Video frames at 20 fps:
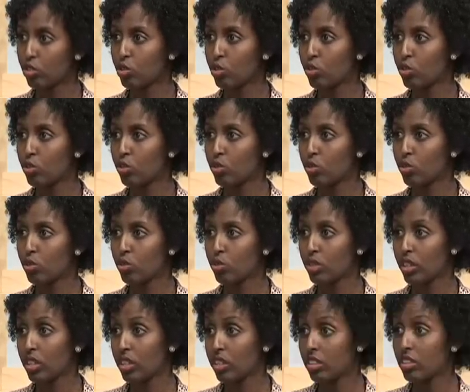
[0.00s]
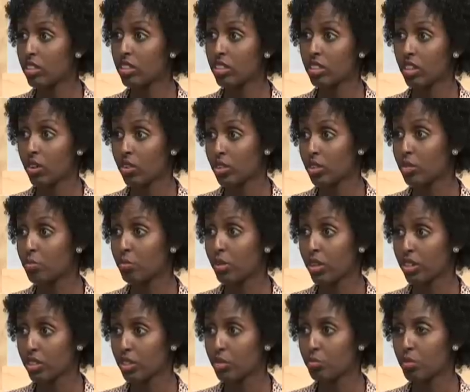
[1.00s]
to 33,000
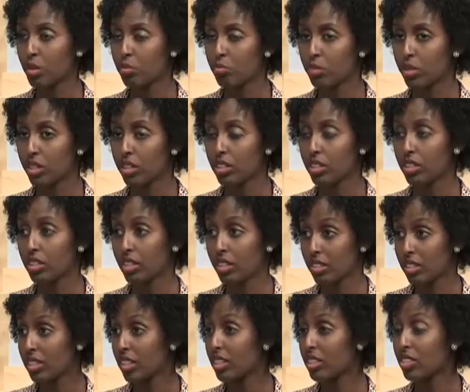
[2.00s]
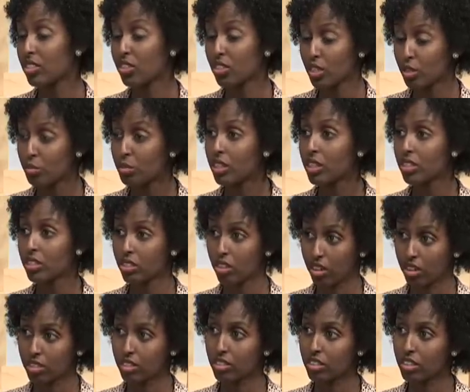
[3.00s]
parts per million. It's extremely
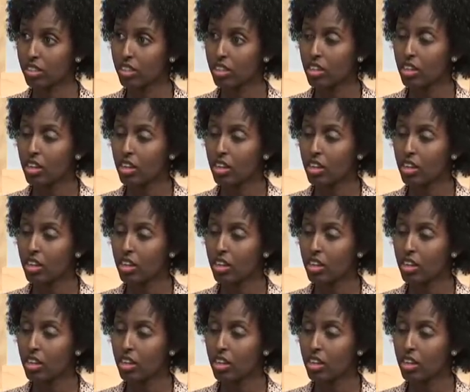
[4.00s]
toxic.